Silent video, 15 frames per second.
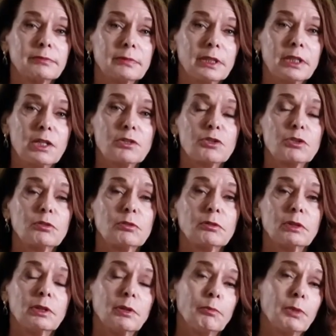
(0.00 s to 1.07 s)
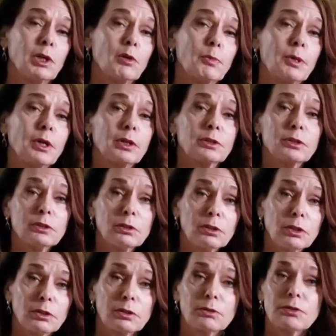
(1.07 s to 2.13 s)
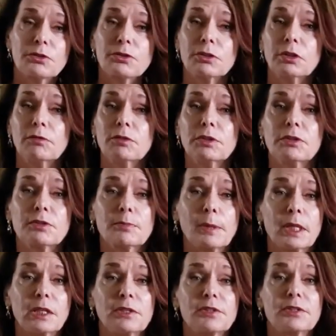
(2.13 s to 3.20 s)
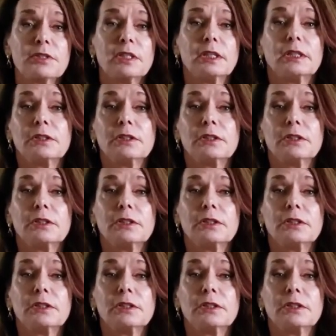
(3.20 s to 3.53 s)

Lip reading: and as your male partner learns to give you the space,